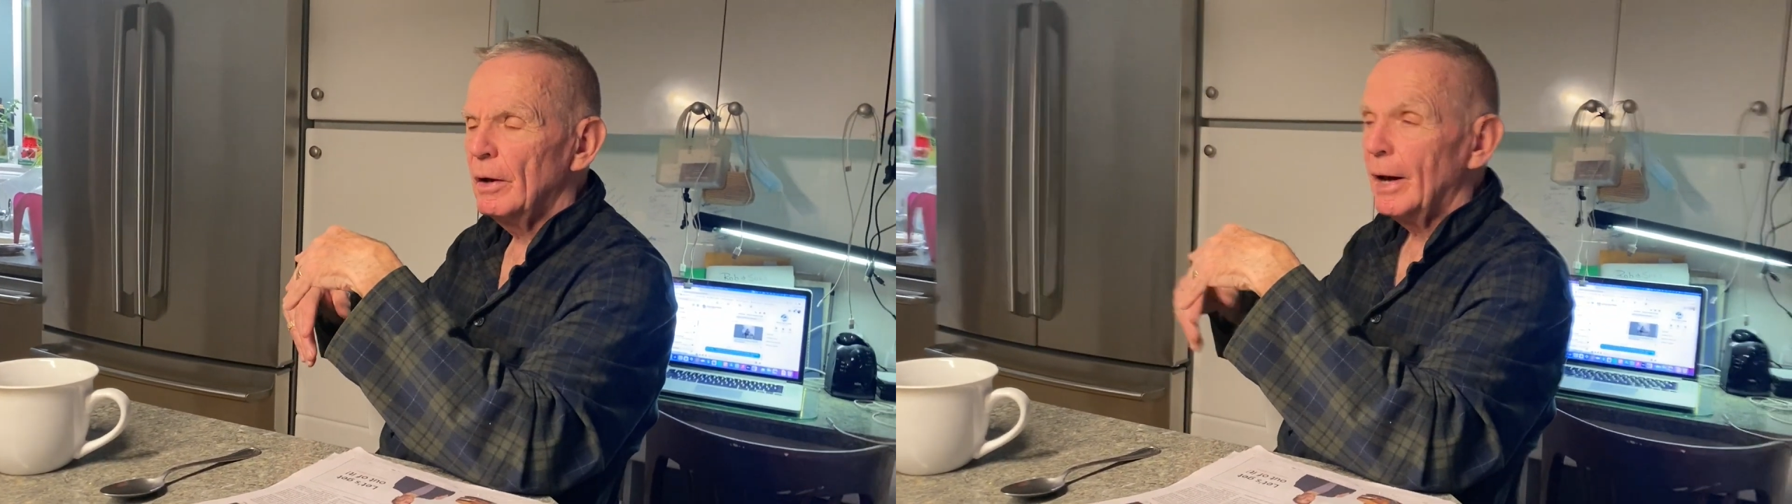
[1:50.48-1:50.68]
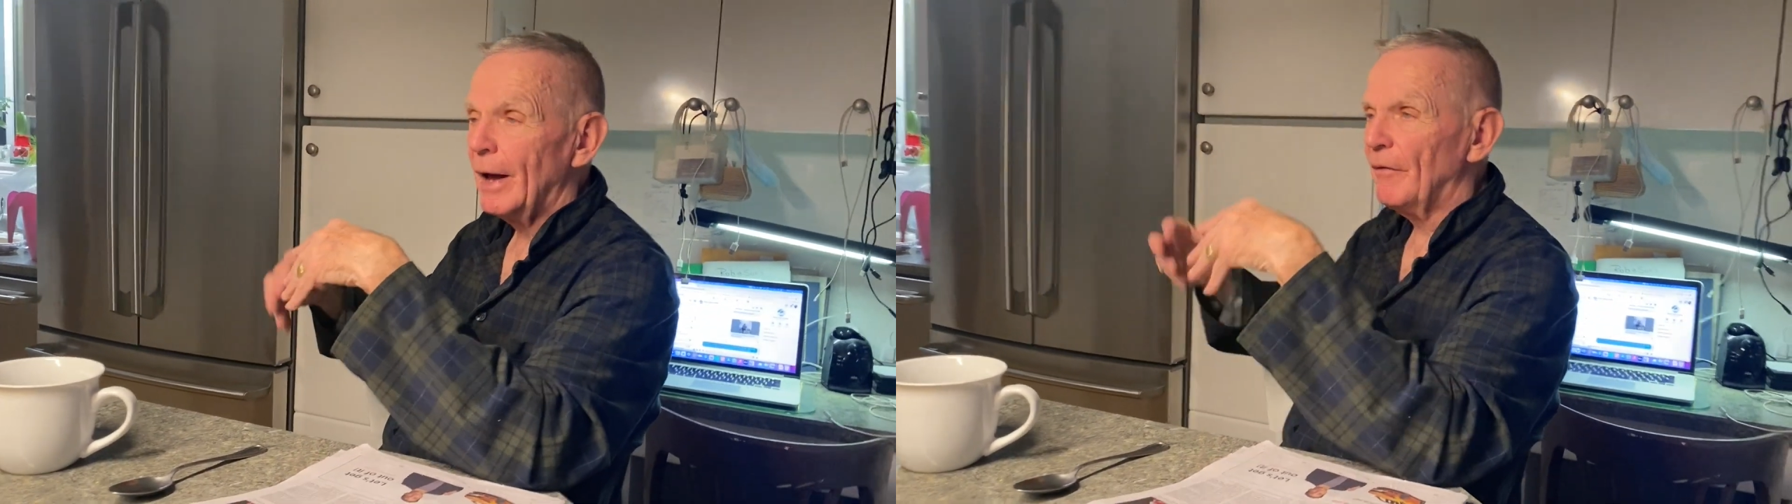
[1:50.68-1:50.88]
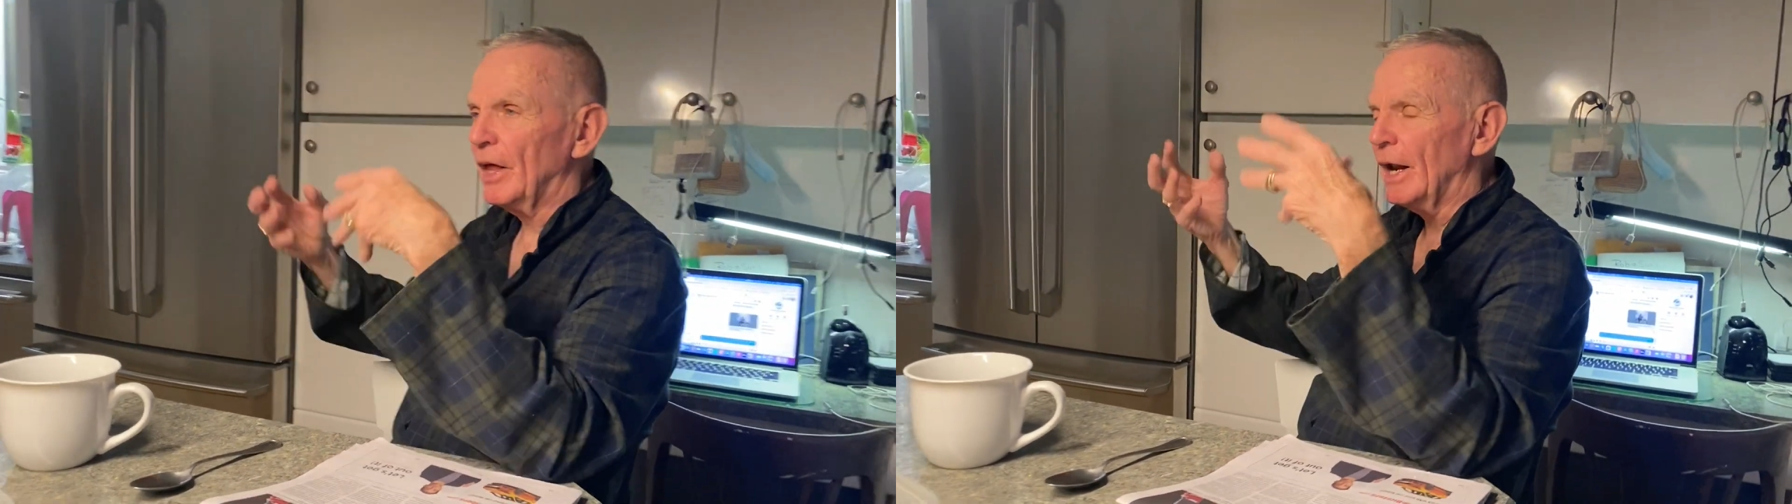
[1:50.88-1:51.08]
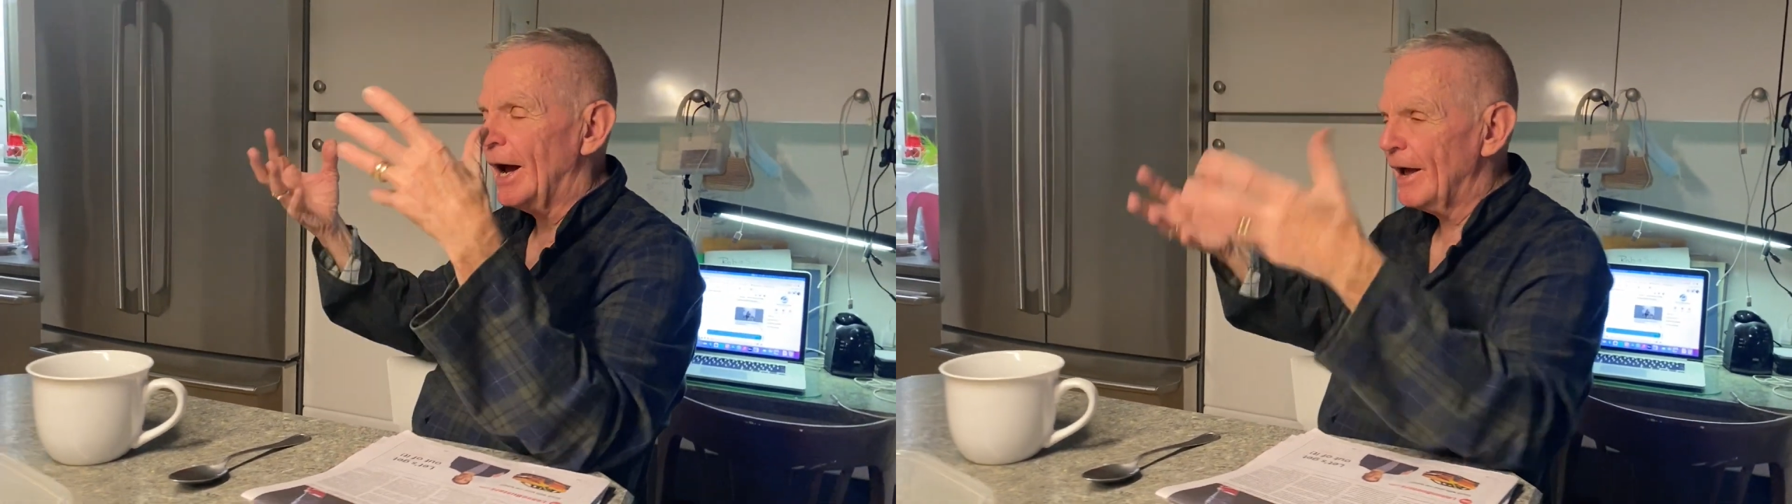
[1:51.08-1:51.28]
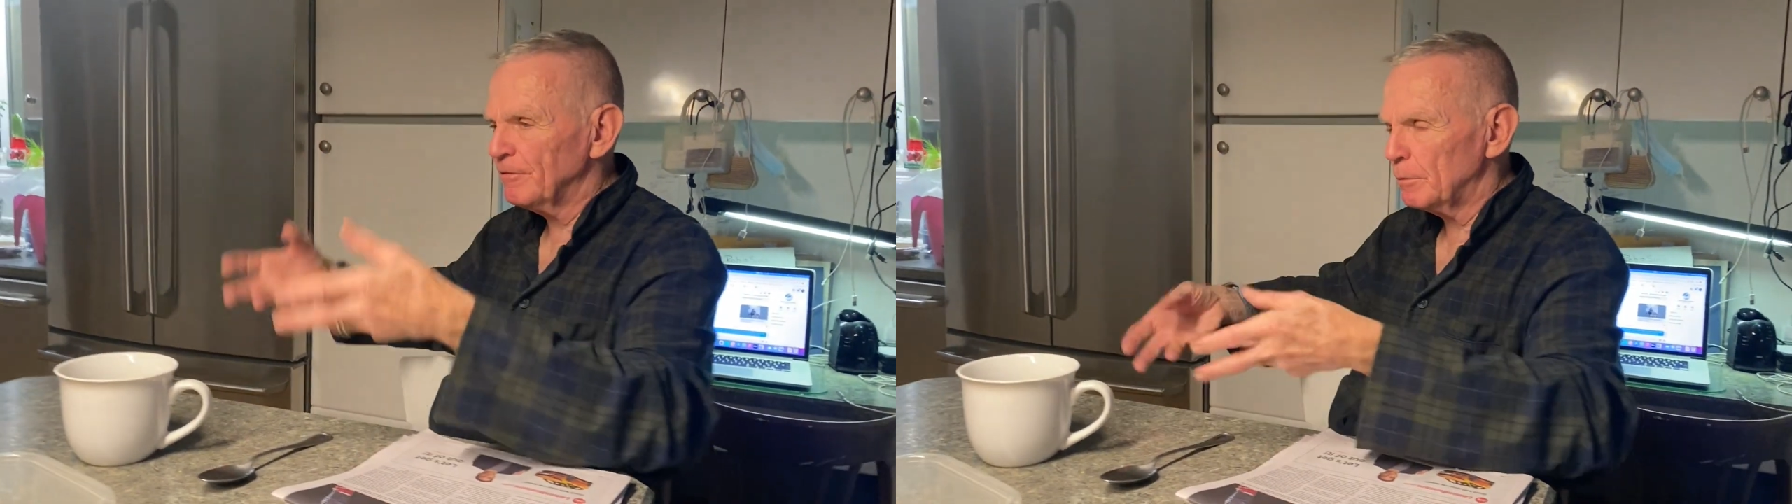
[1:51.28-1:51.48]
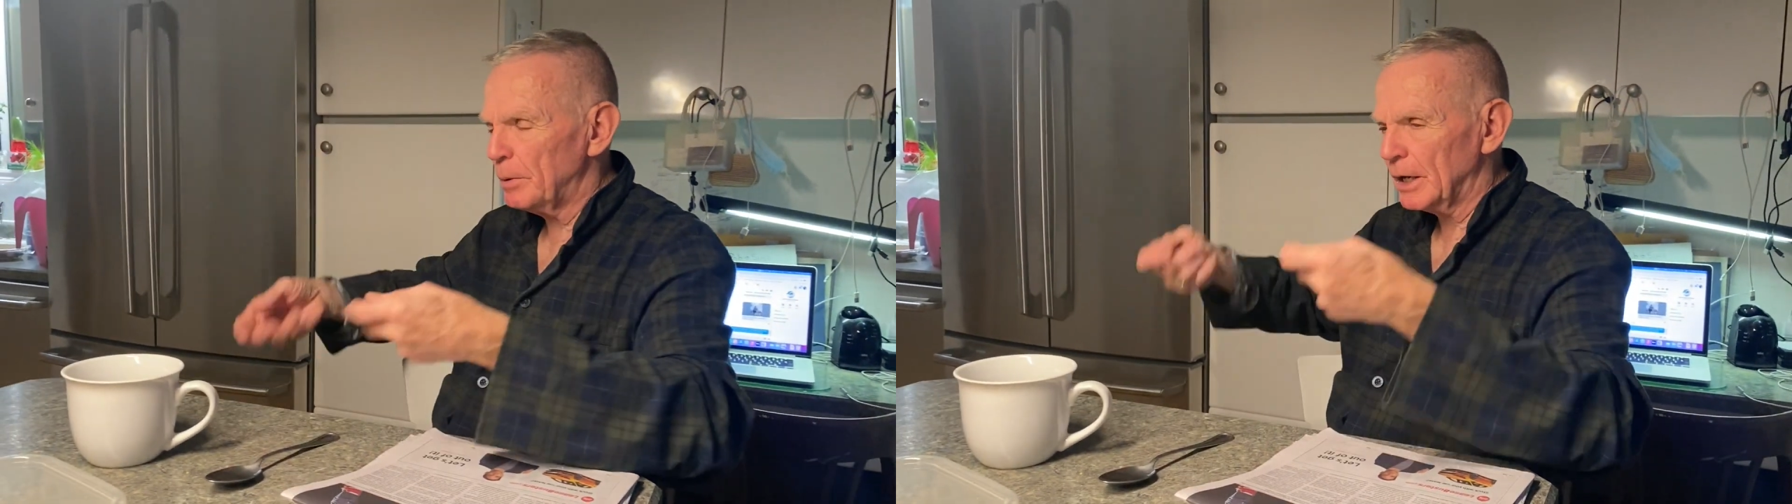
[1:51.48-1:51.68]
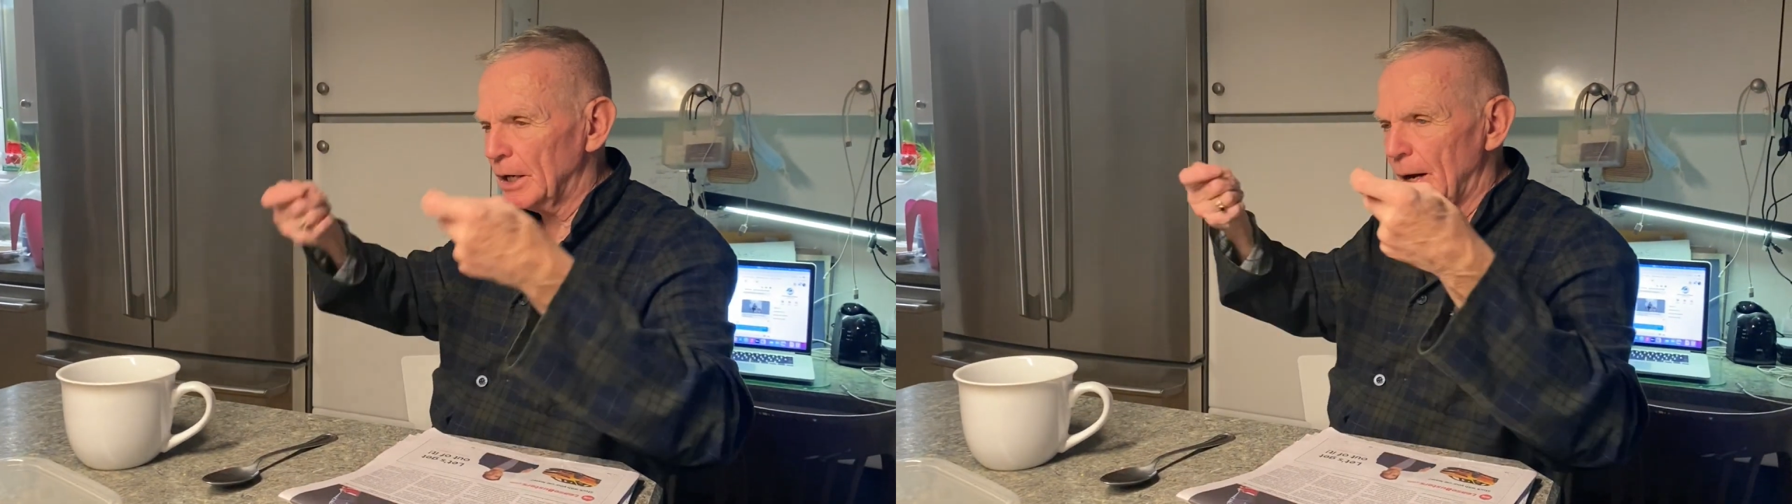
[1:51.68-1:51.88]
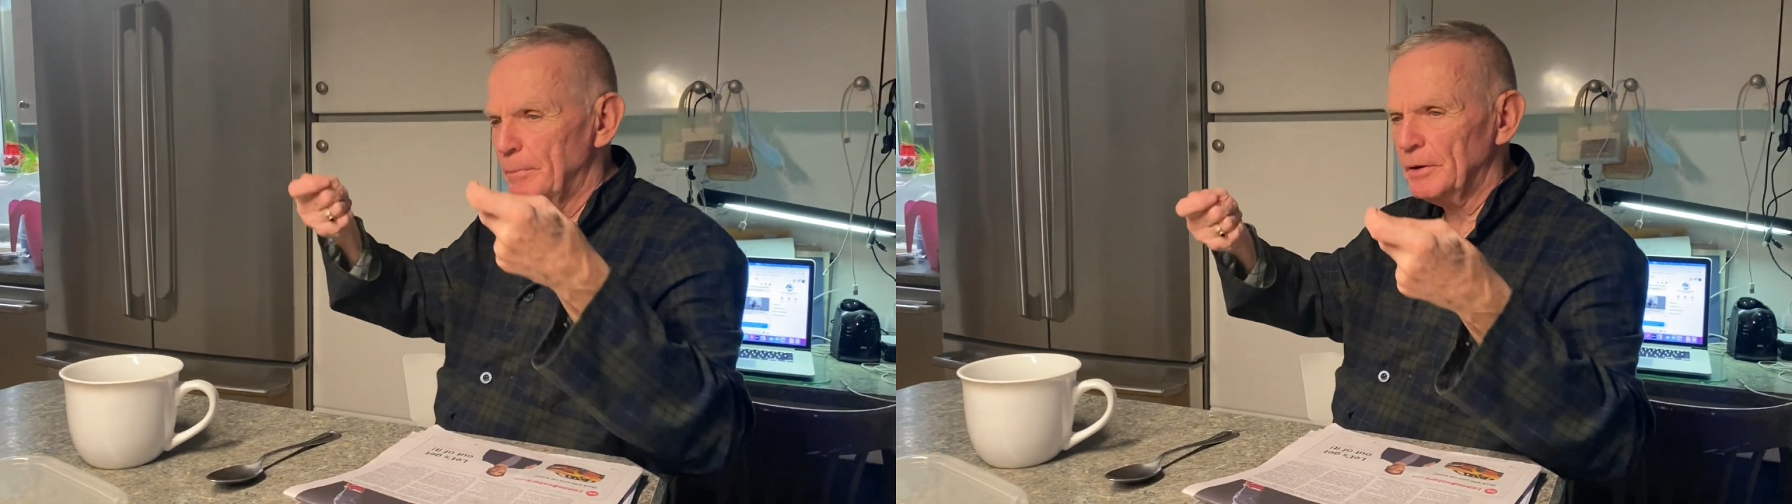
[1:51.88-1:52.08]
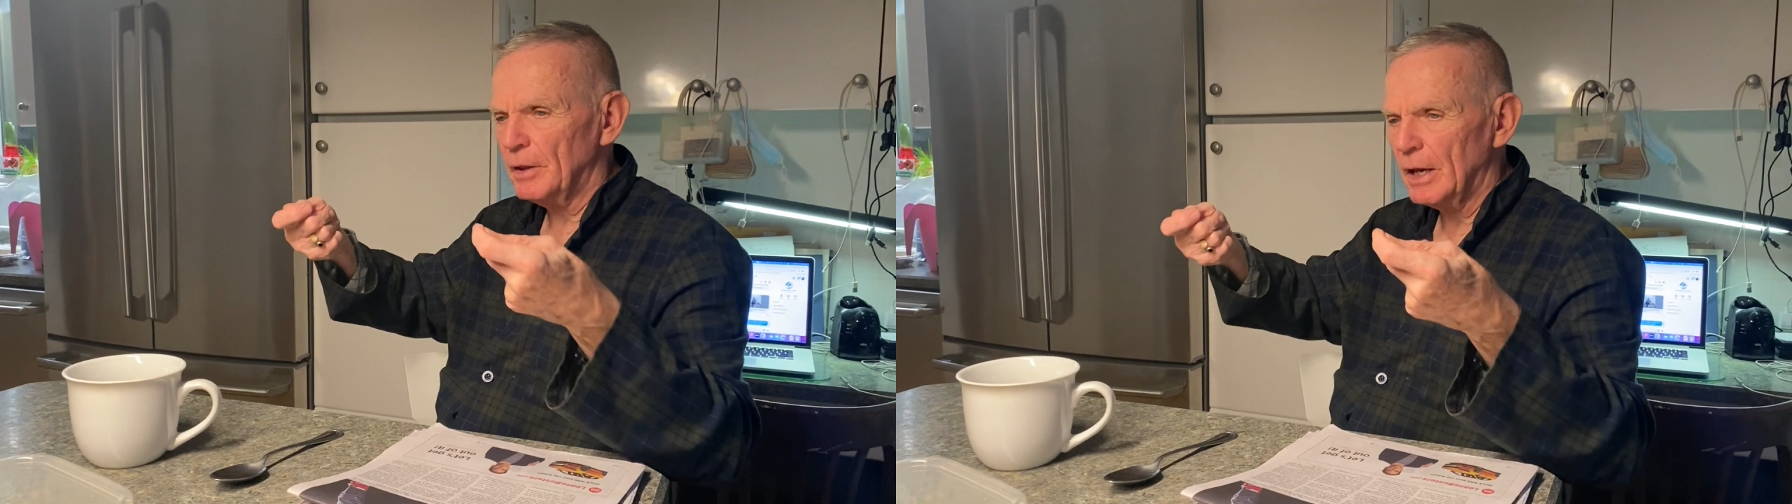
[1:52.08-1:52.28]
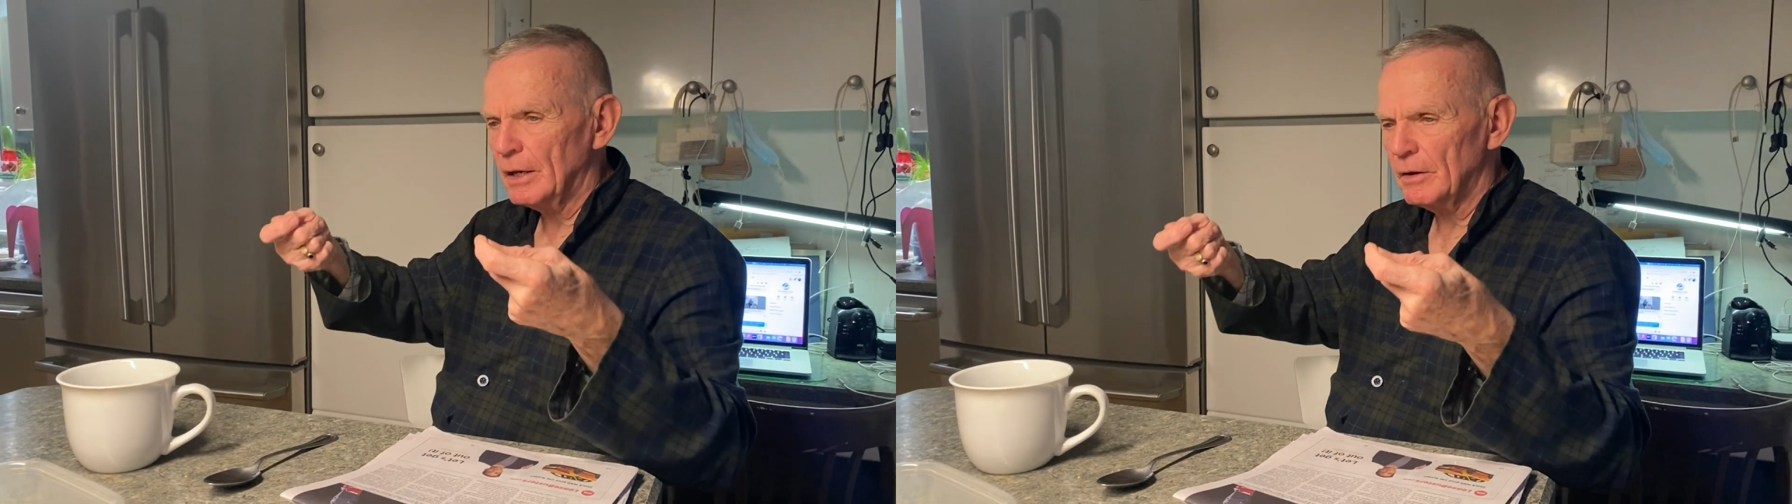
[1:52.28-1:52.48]
and then I have to pick it up at
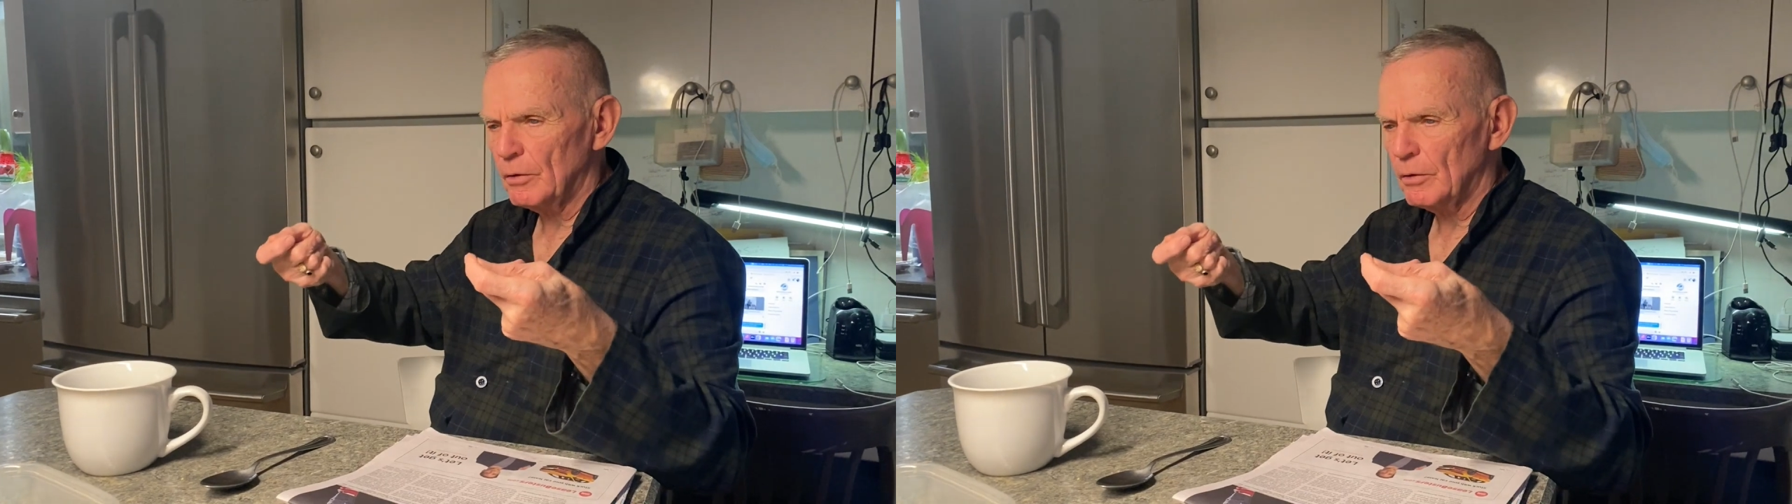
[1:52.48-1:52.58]
the end